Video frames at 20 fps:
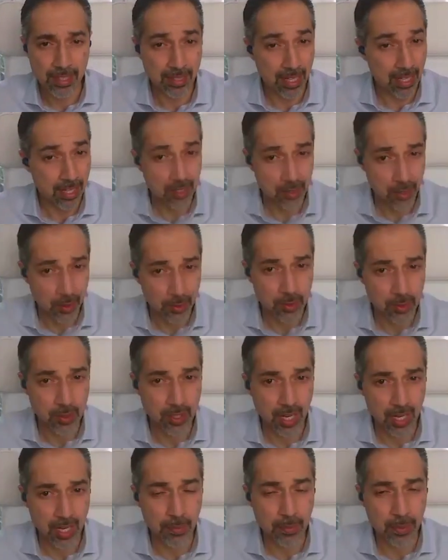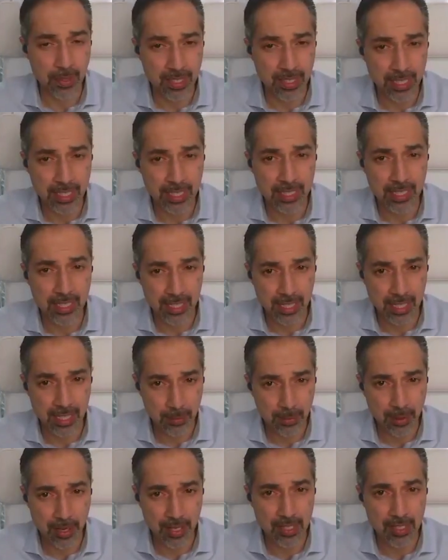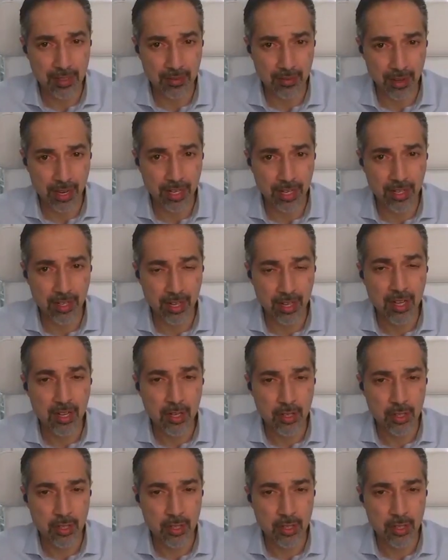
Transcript: That is also not a particularly impressive record,